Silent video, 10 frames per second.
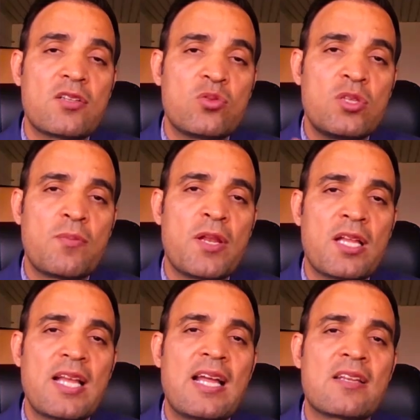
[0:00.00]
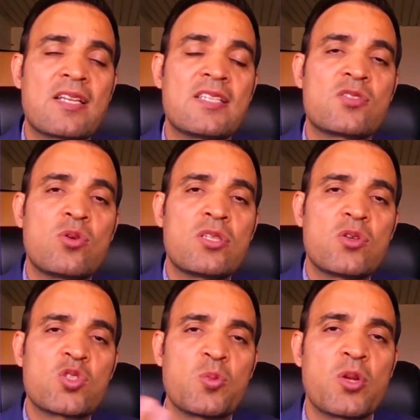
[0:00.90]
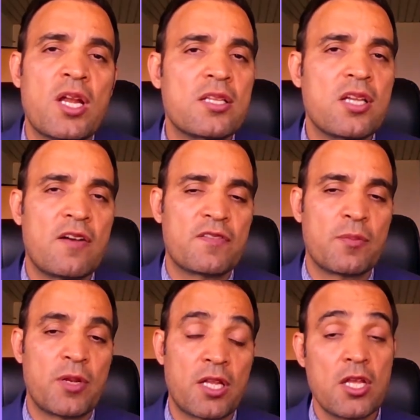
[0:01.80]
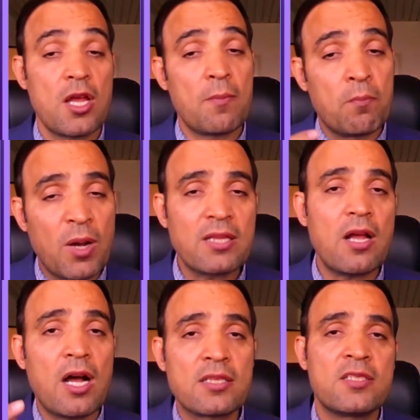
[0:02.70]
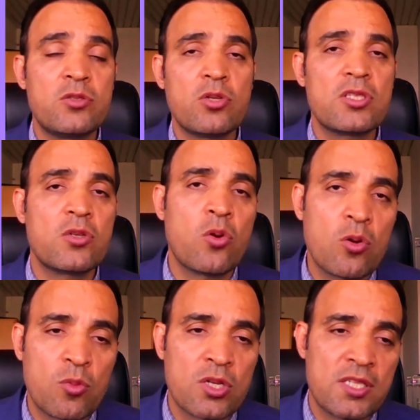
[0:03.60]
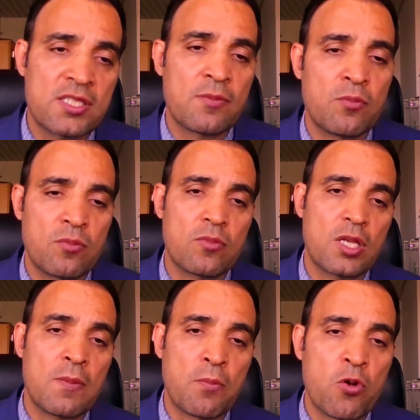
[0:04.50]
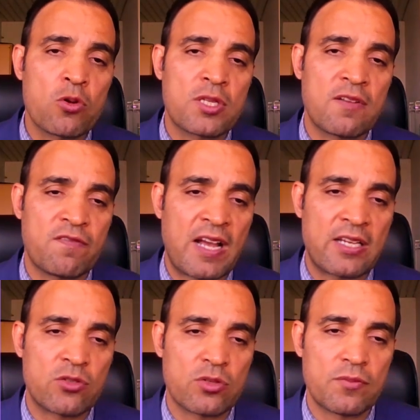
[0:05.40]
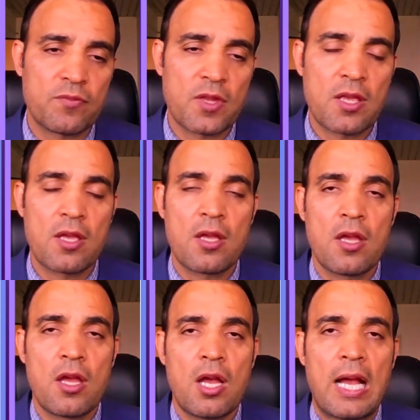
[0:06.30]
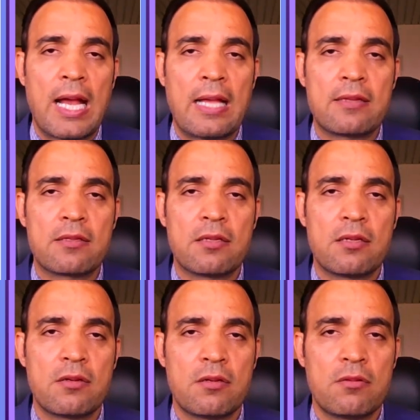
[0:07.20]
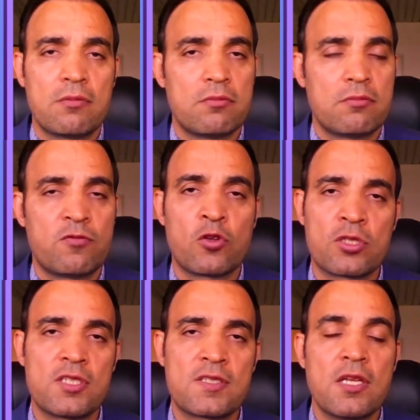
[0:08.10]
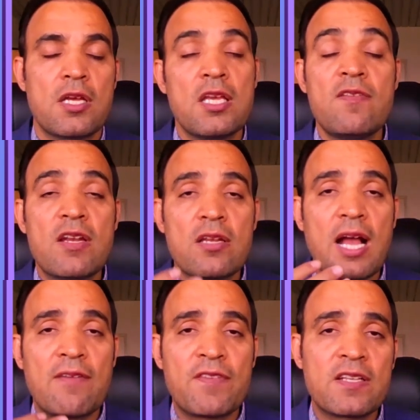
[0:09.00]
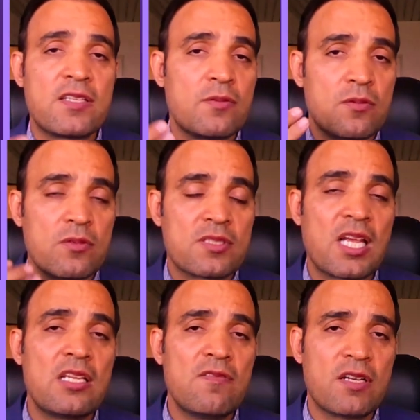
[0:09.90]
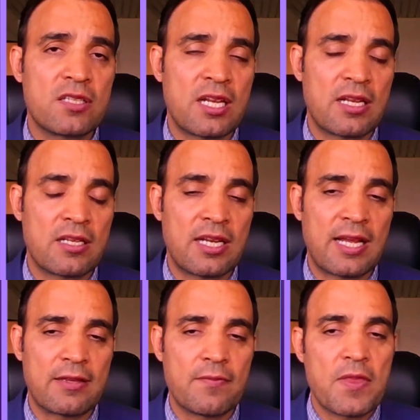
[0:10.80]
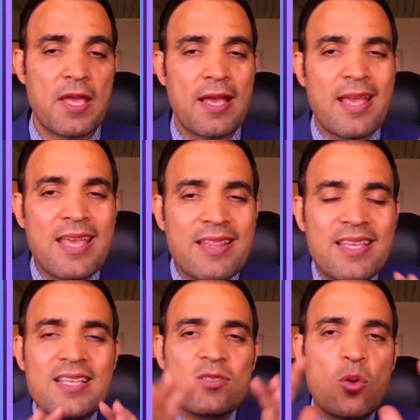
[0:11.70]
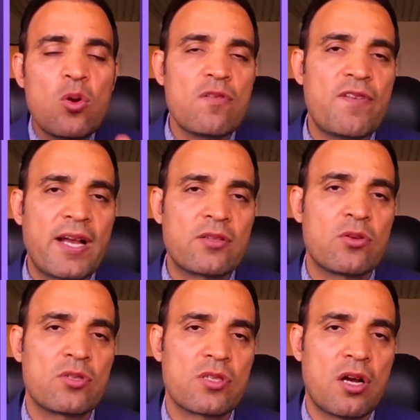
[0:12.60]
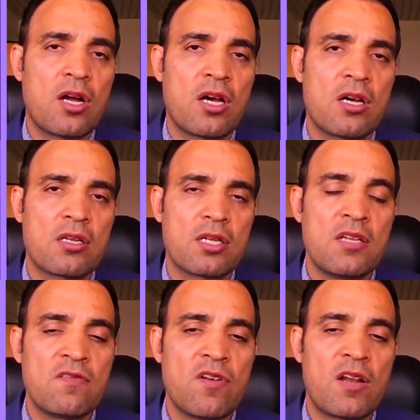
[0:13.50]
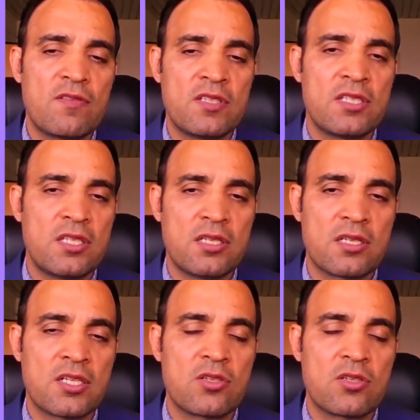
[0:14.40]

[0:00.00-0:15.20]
to the blood and restore the osmolarity of the blood. But antidiuretic hormone is an important factor. and for this even affect the salivary gland. These all factors are involved in the